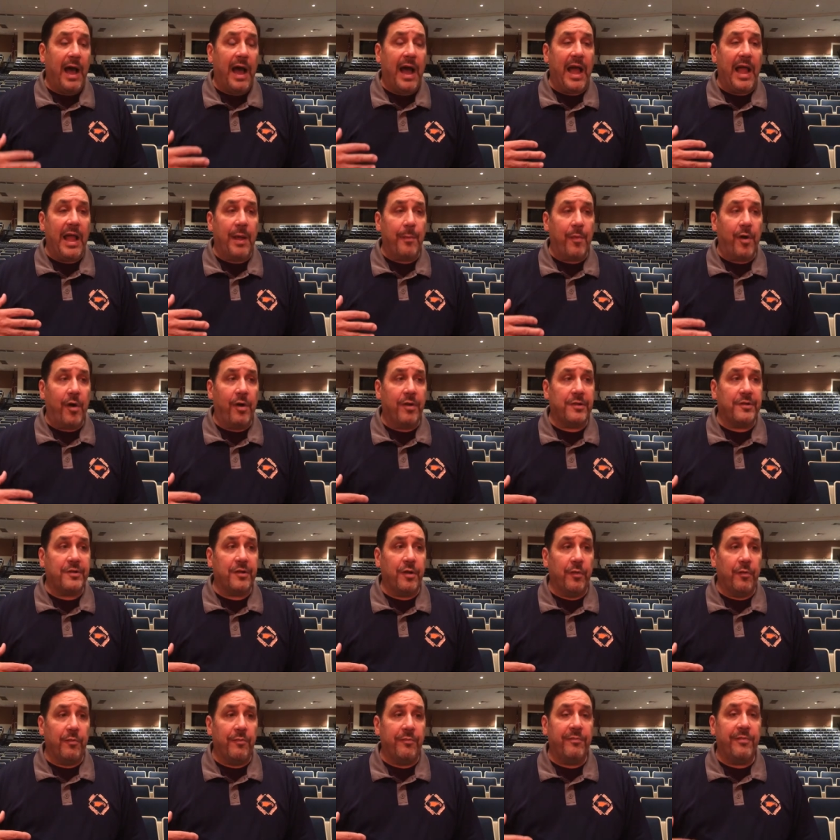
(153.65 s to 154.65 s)
I am
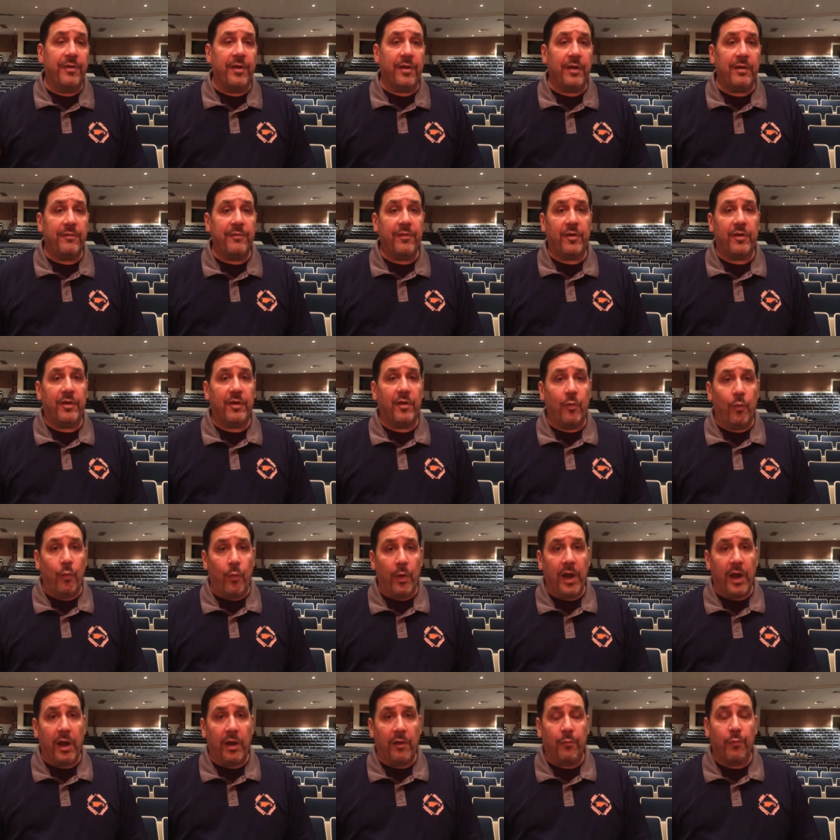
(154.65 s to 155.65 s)
also very, very
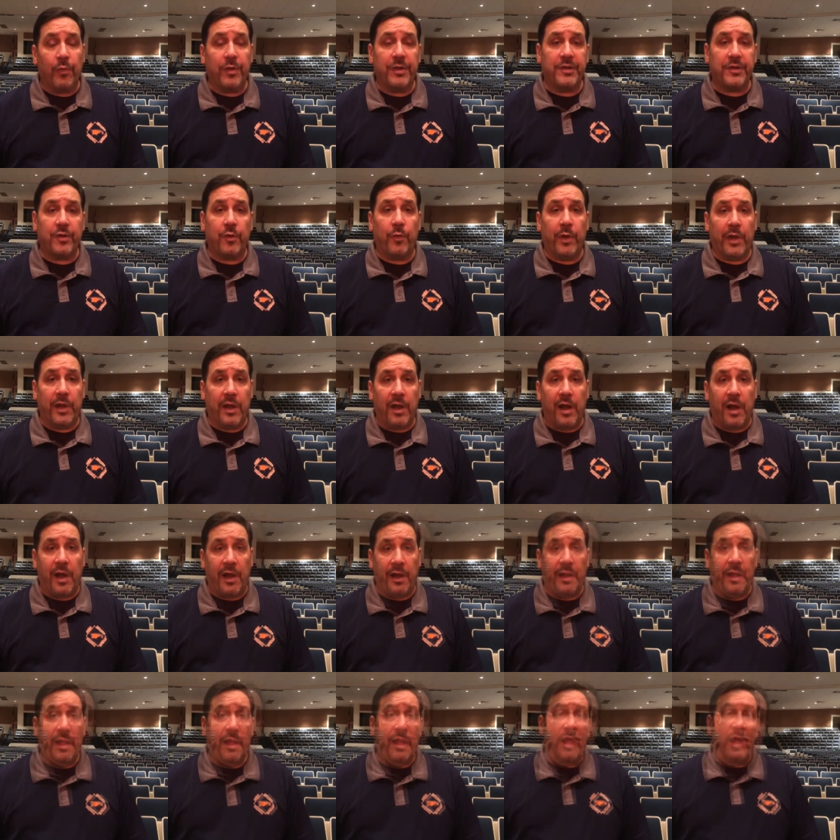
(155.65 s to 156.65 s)
aware of what's going
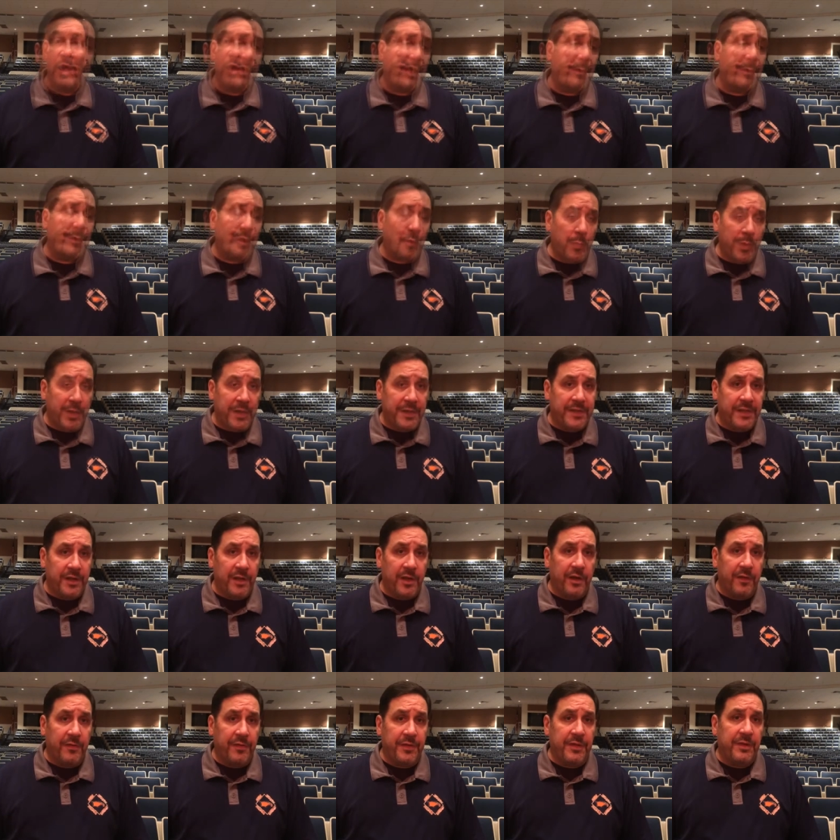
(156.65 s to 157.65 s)
on. A couple of weeks
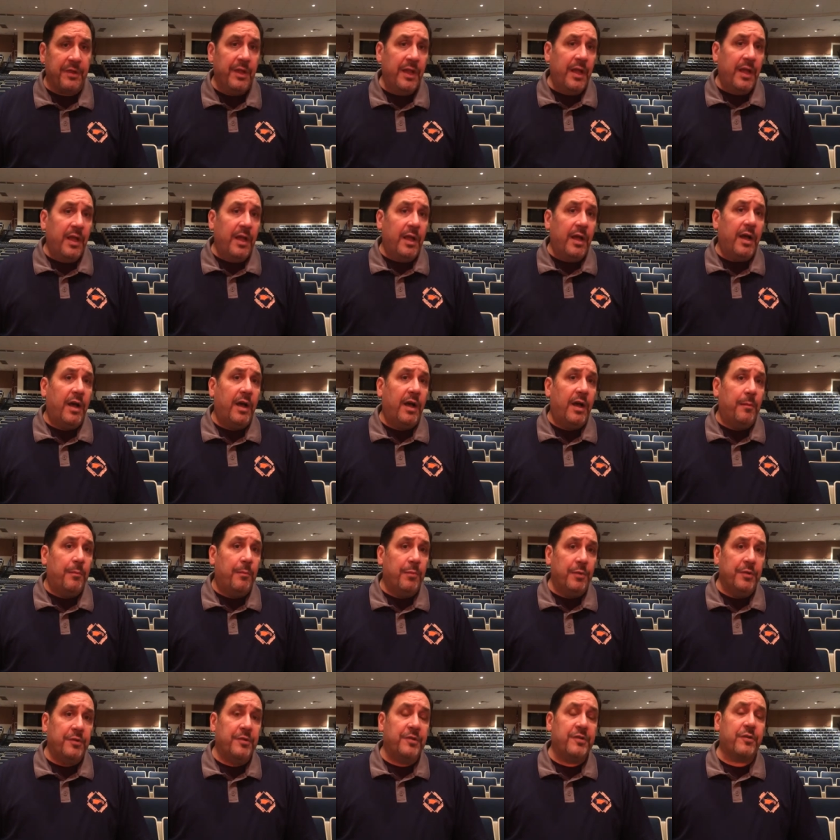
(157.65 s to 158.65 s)
ago, the
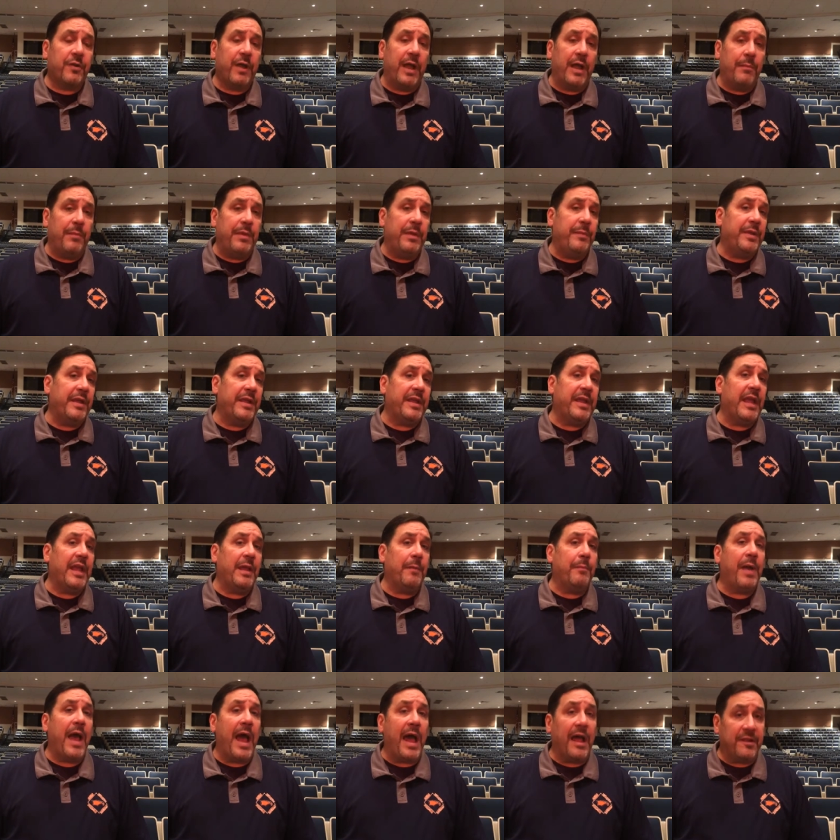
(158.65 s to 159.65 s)
blues great B.B.
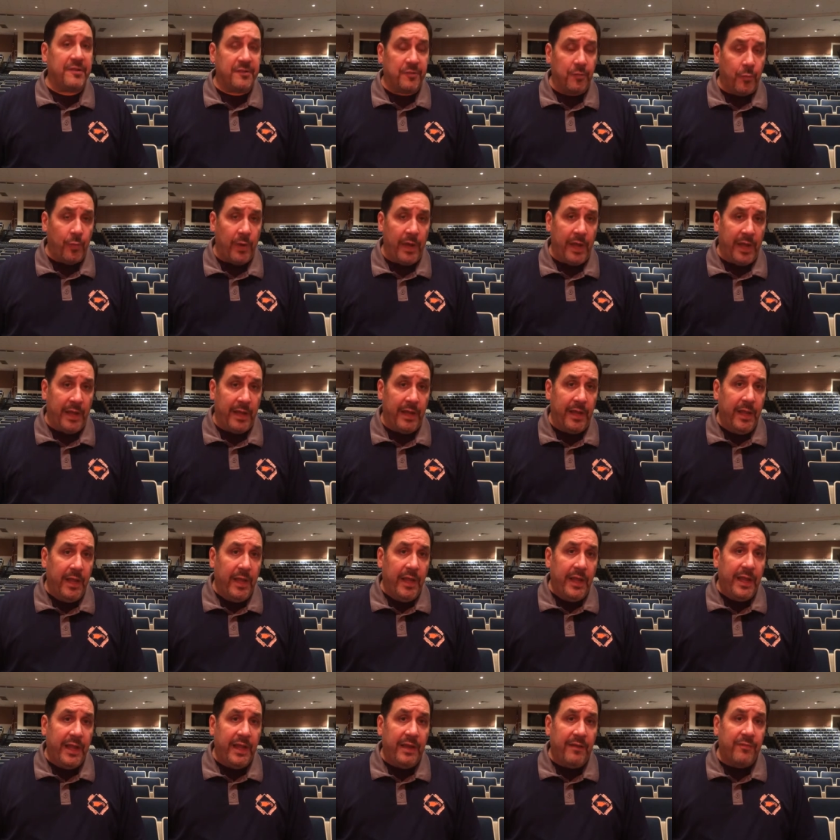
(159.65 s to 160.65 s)
King passed away.
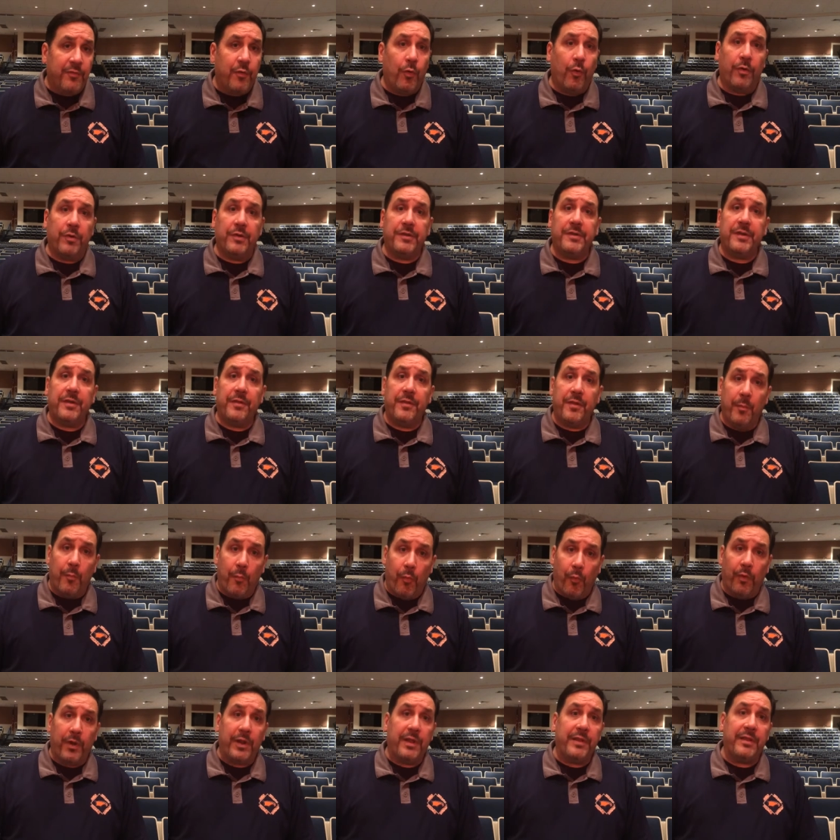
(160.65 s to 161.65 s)
And of course, the
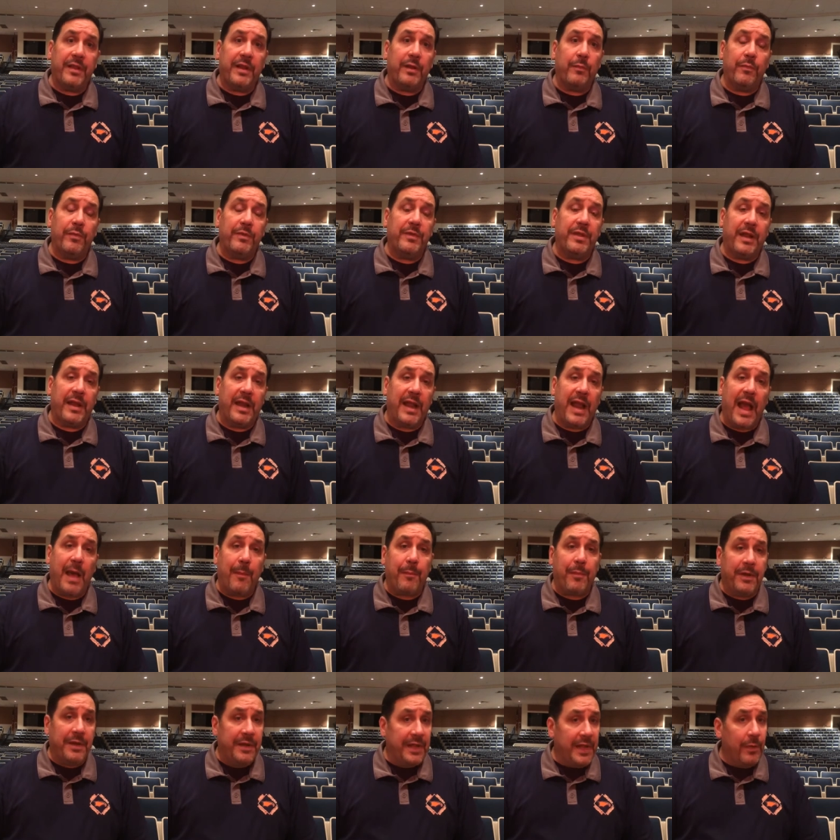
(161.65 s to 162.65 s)
morning that it
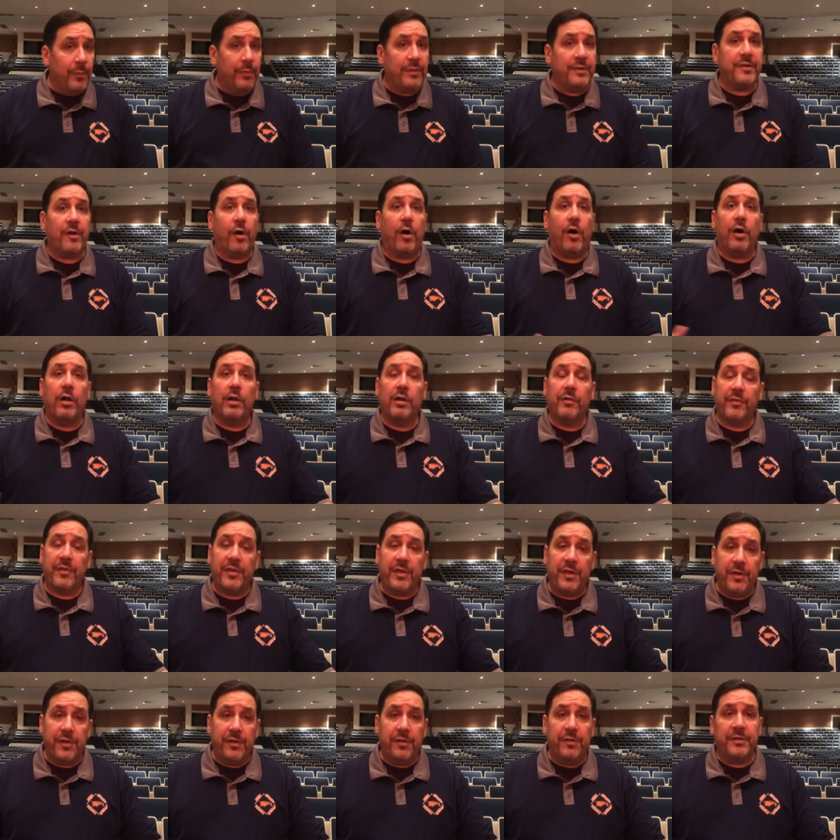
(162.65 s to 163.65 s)
happened, it was all over
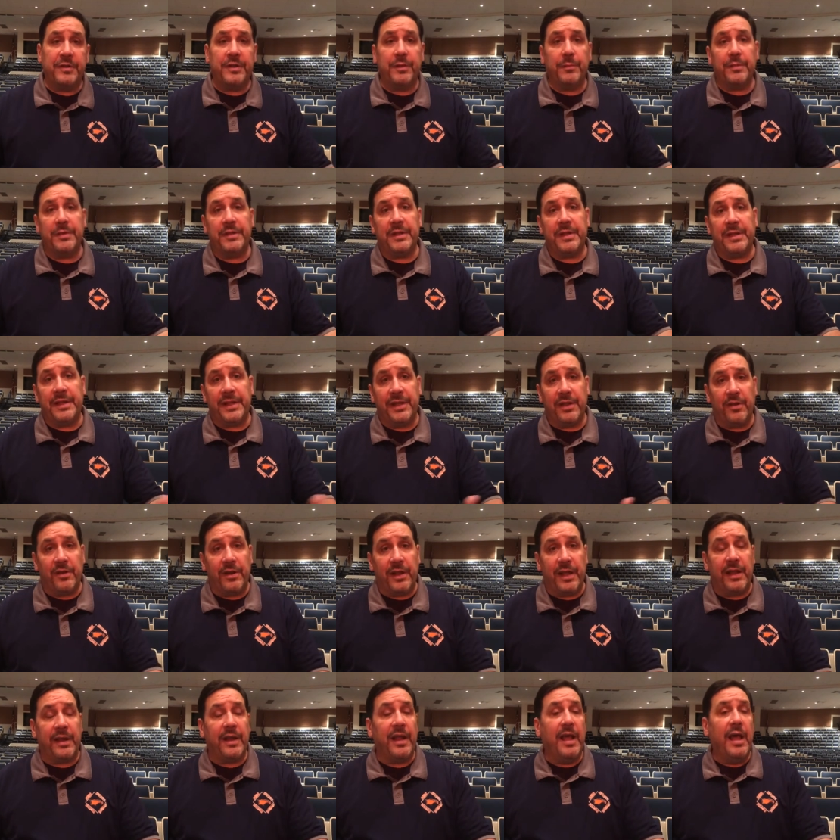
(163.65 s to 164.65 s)
the news, it was in the
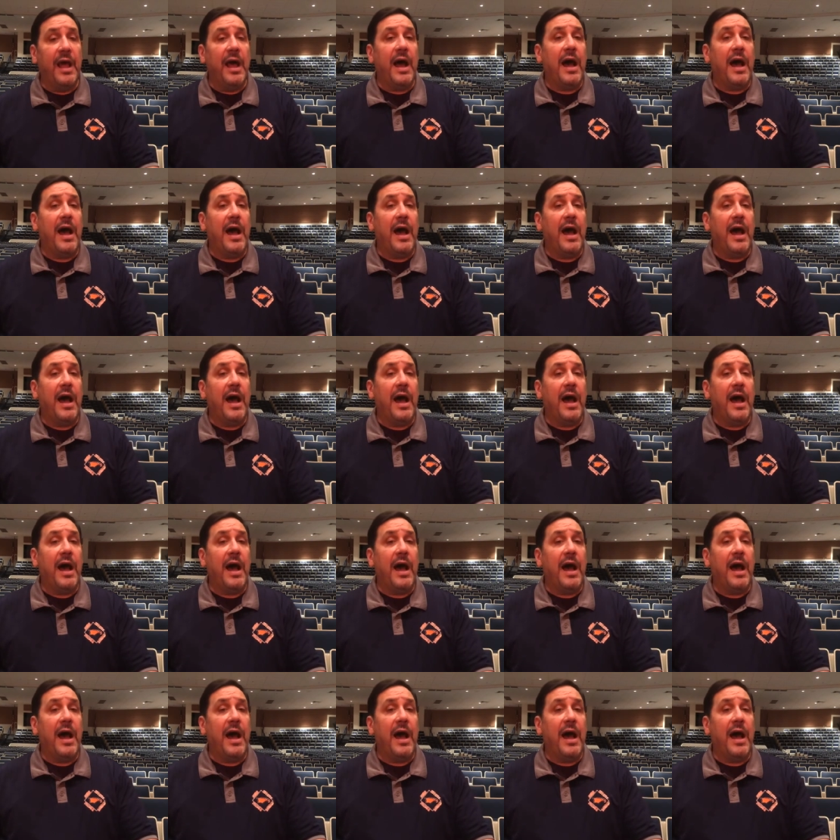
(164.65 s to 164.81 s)
internet.